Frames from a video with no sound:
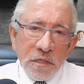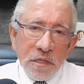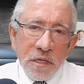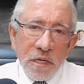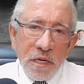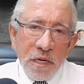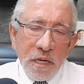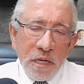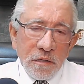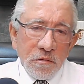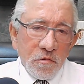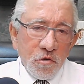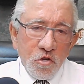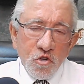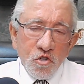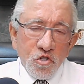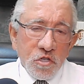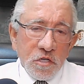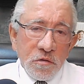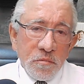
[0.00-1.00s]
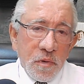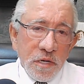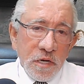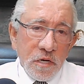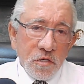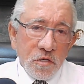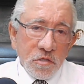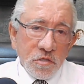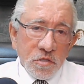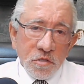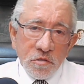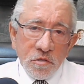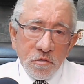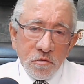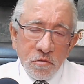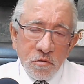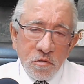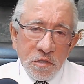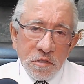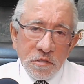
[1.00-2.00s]
And usually my nurses
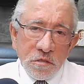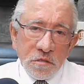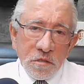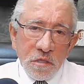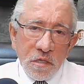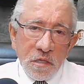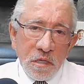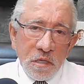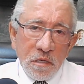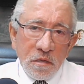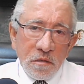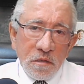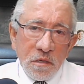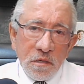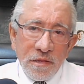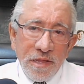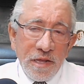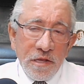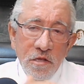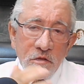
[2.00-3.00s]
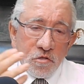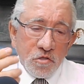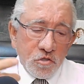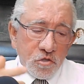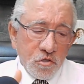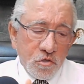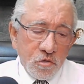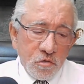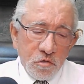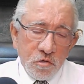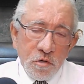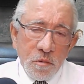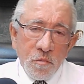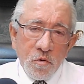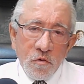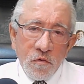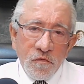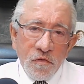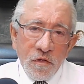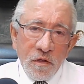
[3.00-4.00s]
do this. They used to
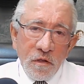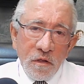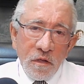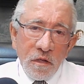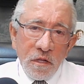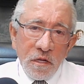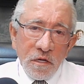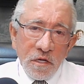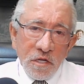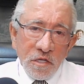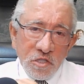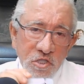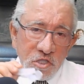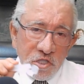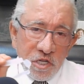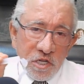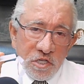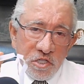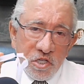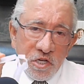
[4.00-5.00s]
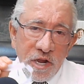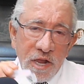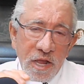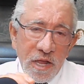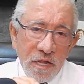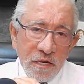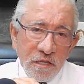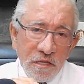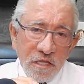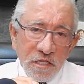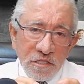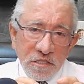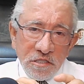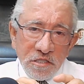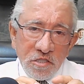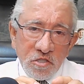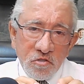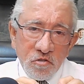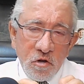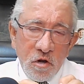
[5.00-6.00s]
remove this stitch and this
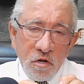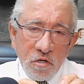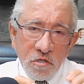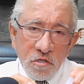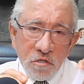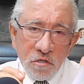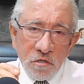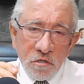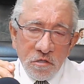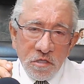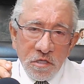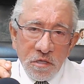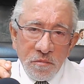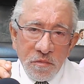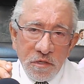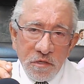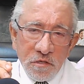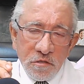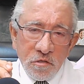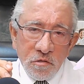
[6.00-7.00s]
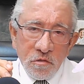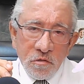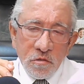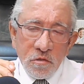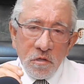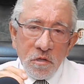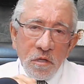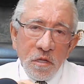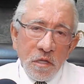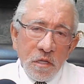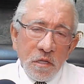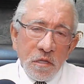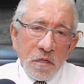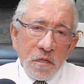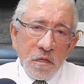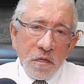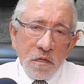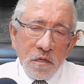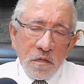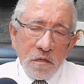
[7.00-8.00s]
structure similar to
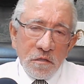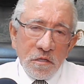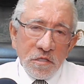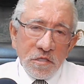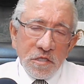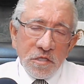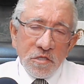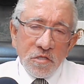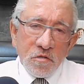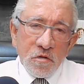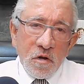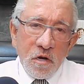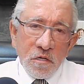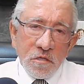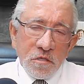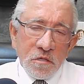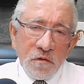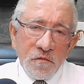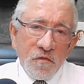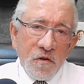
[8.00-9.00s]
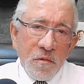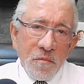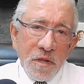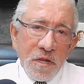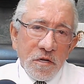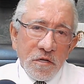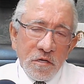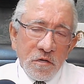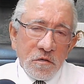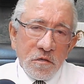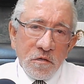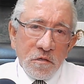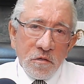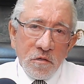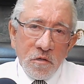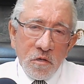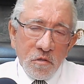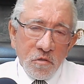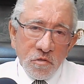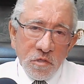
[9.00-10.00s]
this structure from internal
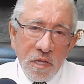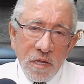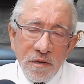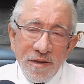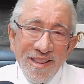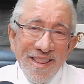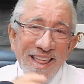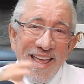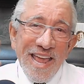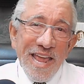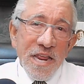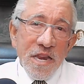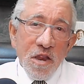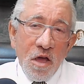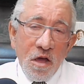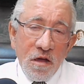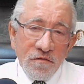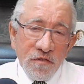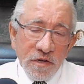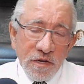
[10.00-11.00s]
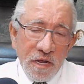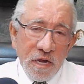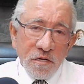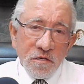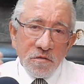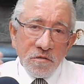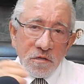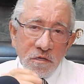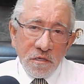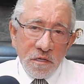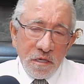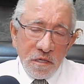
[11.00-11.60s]
nose, and they love it actually.